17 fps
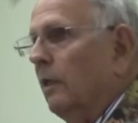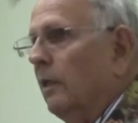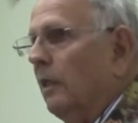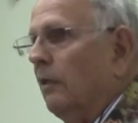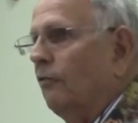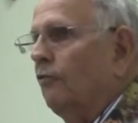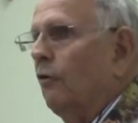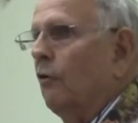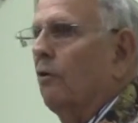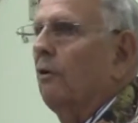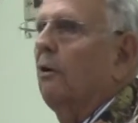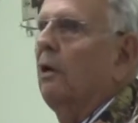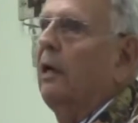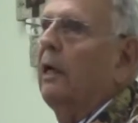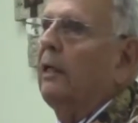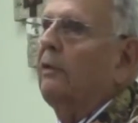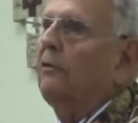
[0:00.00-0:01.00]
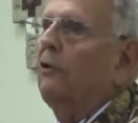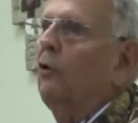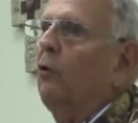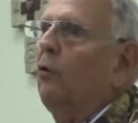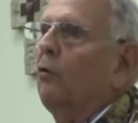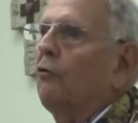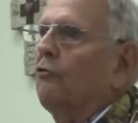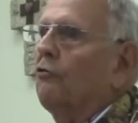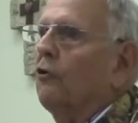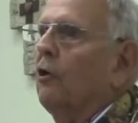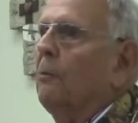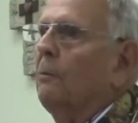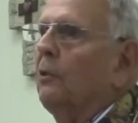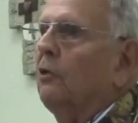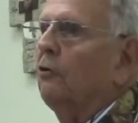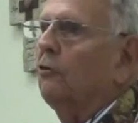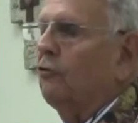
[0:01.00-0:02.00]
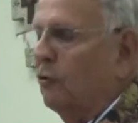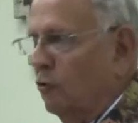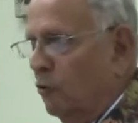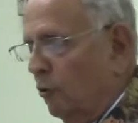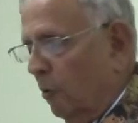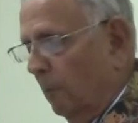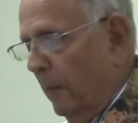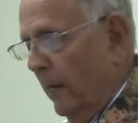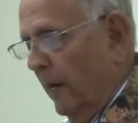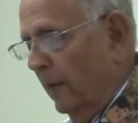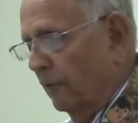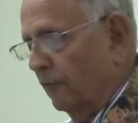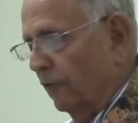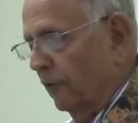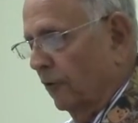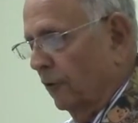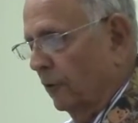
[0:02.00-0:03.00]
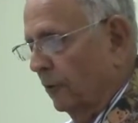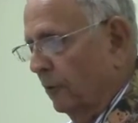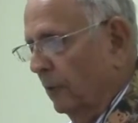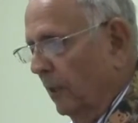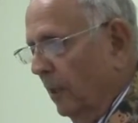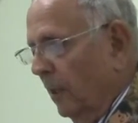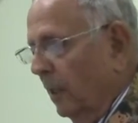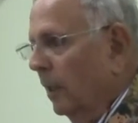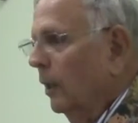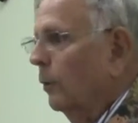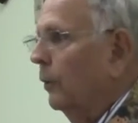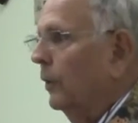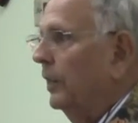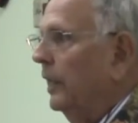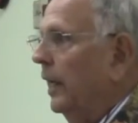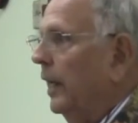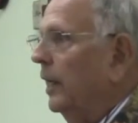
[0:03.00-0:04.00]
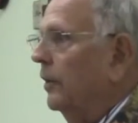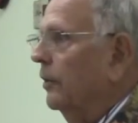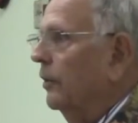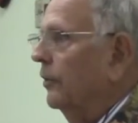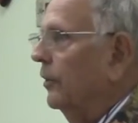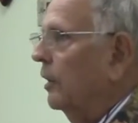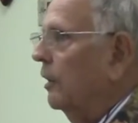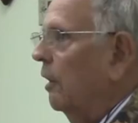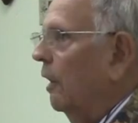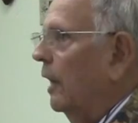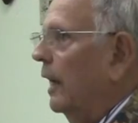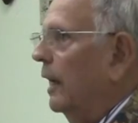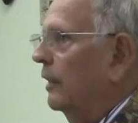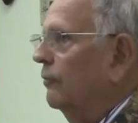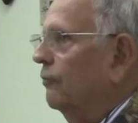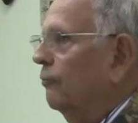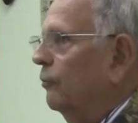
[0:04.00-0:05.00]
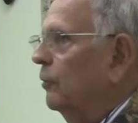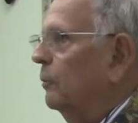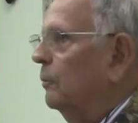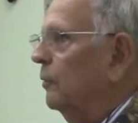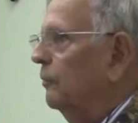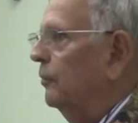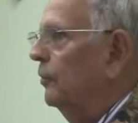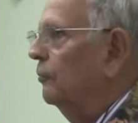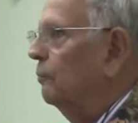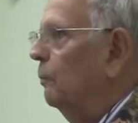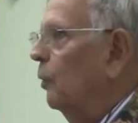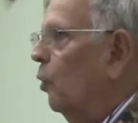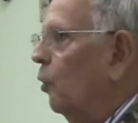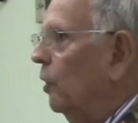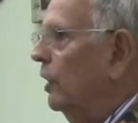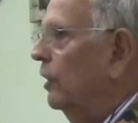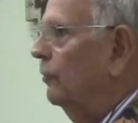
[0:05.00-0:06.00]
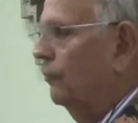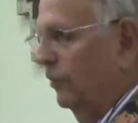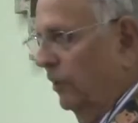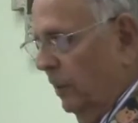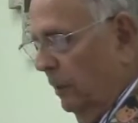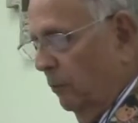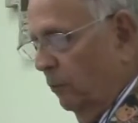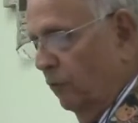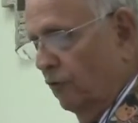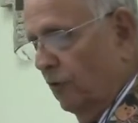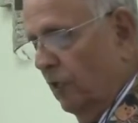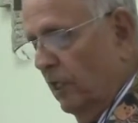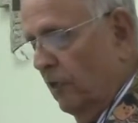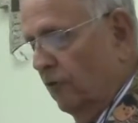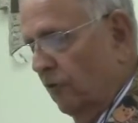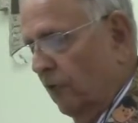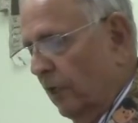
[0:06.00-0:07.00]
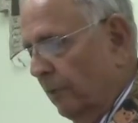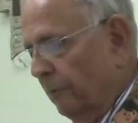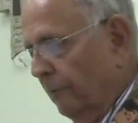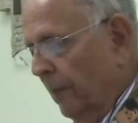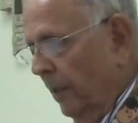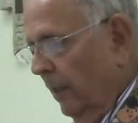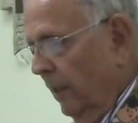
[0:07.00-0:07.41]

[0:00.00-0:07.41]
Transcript: He's sort of like the old German schoolmaster who, when he entered the classroom of his boys that he was teaching,